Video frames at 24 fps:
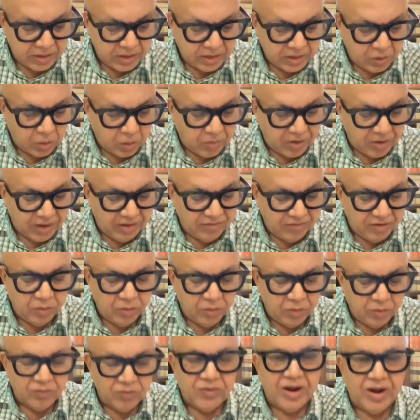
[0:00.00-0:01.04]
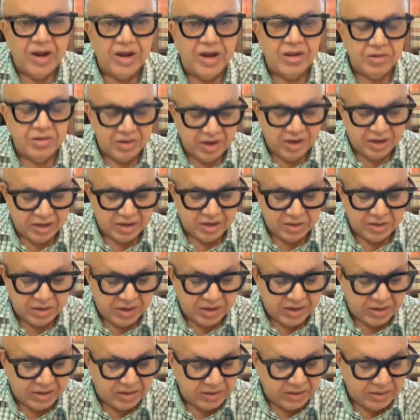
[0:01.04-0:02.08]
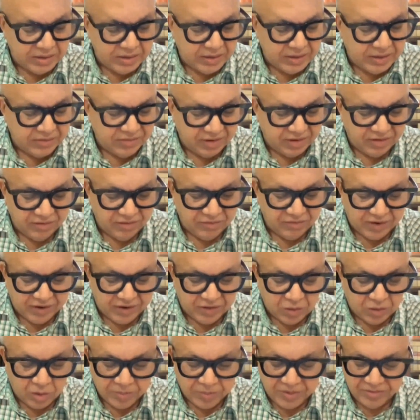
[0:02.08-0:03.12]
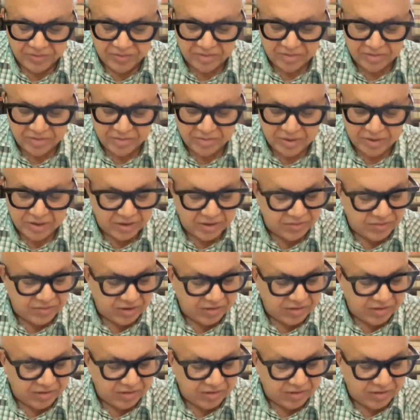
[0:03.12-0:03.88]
Normally when you file, certified copies of judgment,